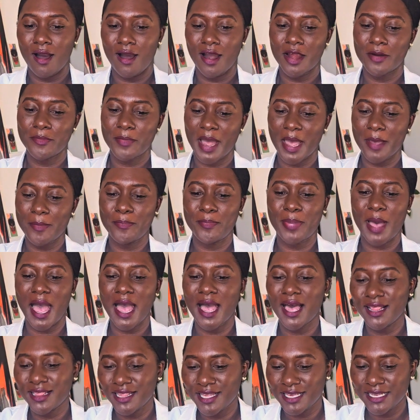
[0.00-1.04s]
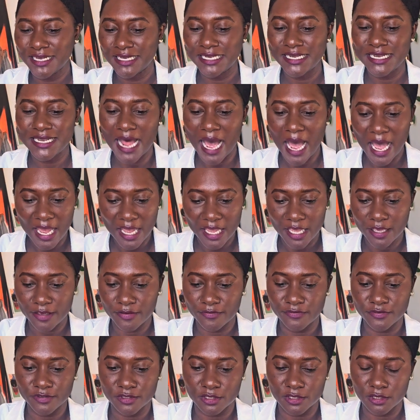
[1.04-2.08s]
are my palette
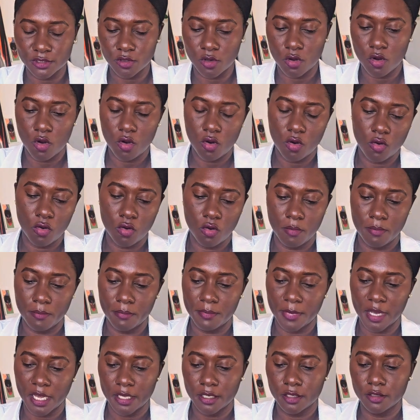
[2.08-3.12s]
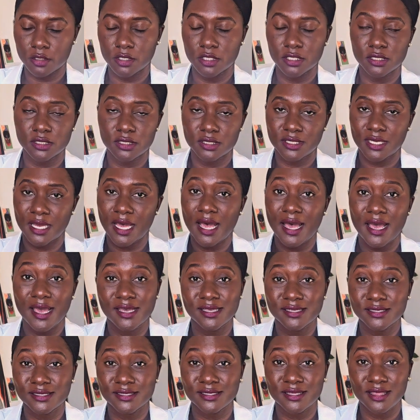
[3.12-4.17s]
knives. Oh my goodness,
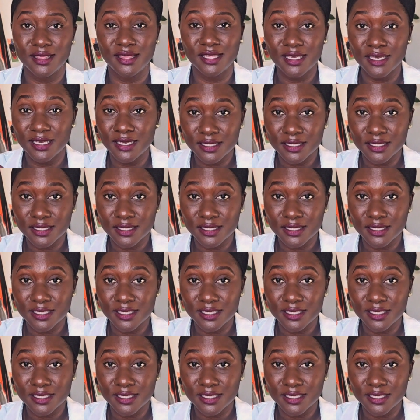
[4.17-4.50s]
guys.